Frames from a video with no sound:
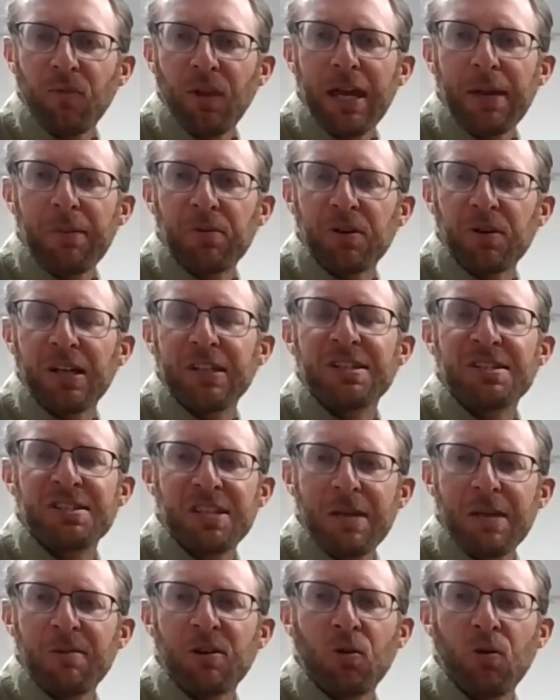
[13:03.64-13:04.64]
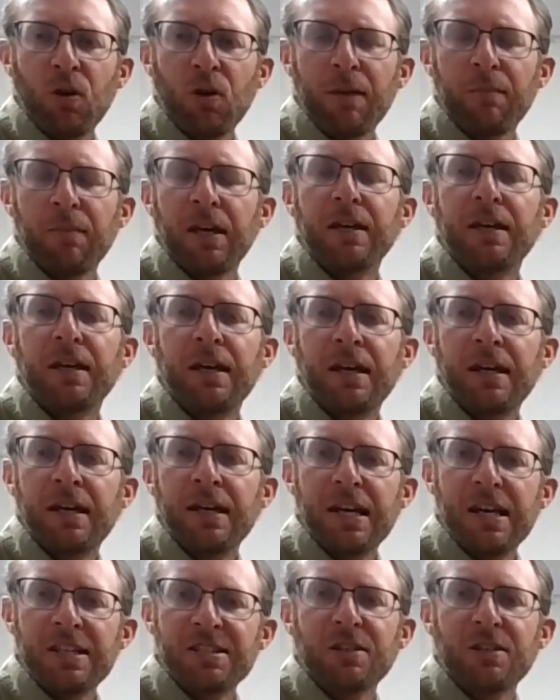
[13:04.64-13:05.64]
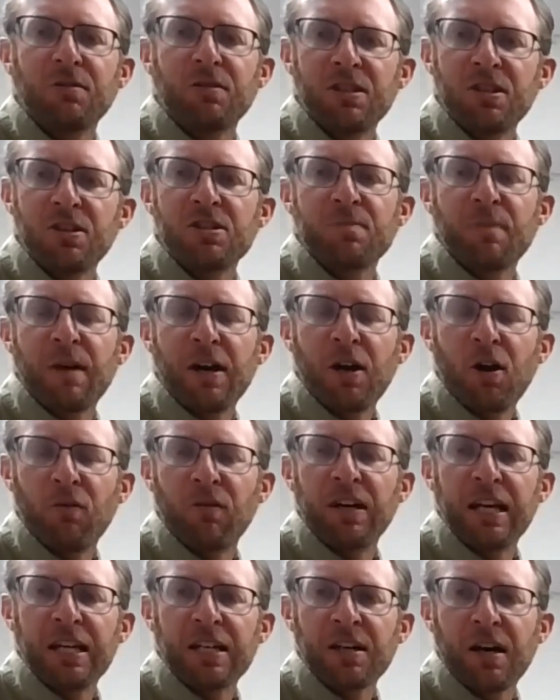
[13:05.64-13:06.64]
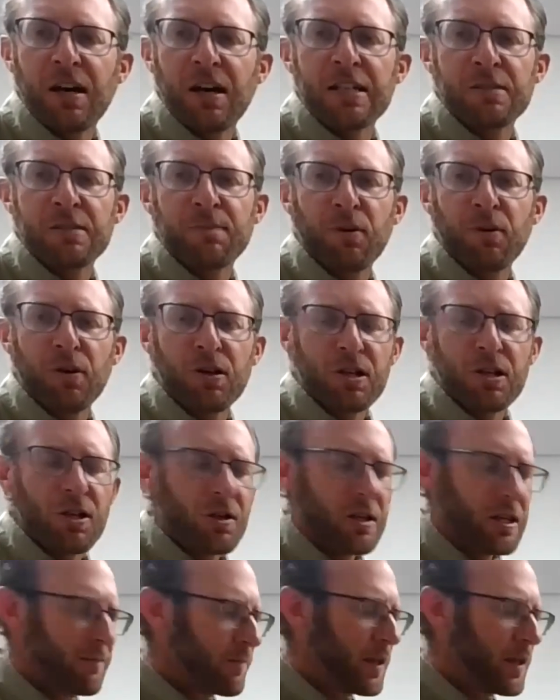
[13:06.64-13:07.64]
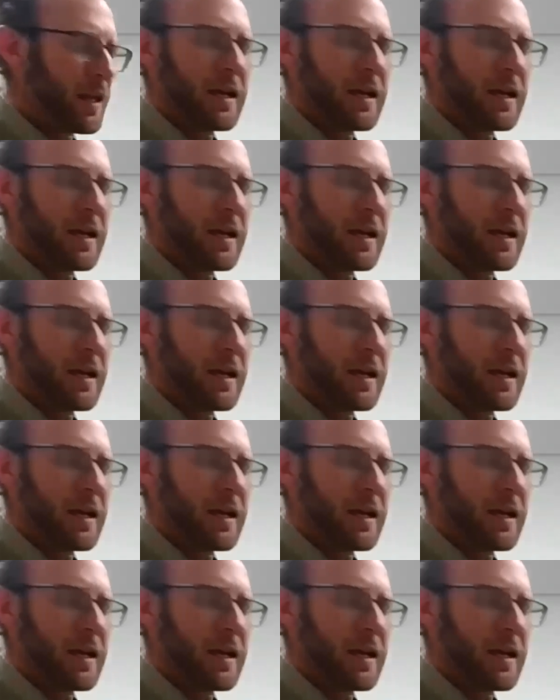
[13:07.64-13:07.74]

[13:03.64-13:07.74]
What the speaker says: labor and the same equipment, it's going to reduce my overhead cost per unit.